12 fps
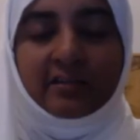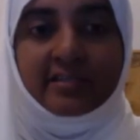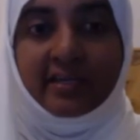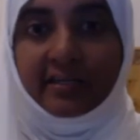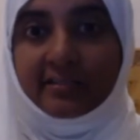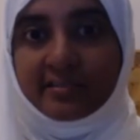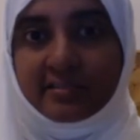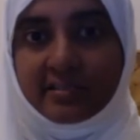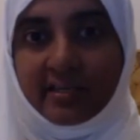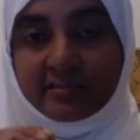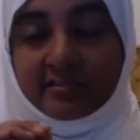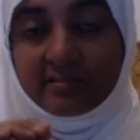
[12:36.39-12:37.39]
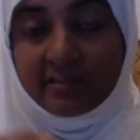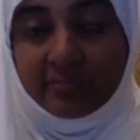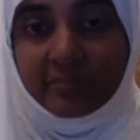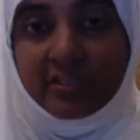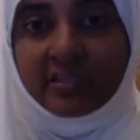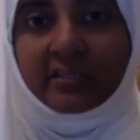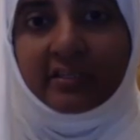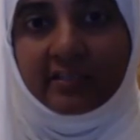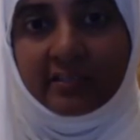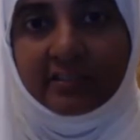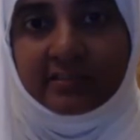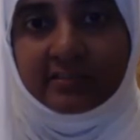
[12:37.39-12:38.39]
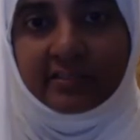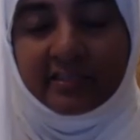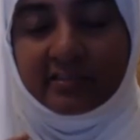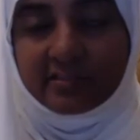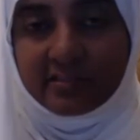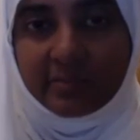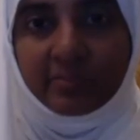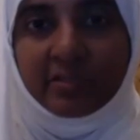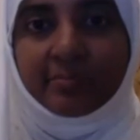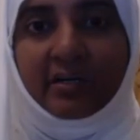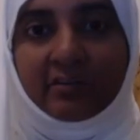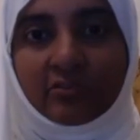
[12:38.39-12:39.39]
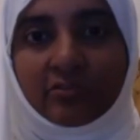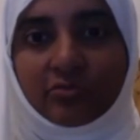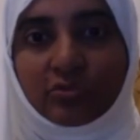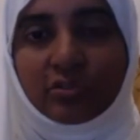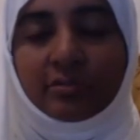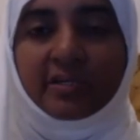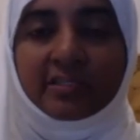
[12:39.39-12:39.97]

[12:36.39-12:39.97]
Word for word: science is extremely rigorous, extremely powerful,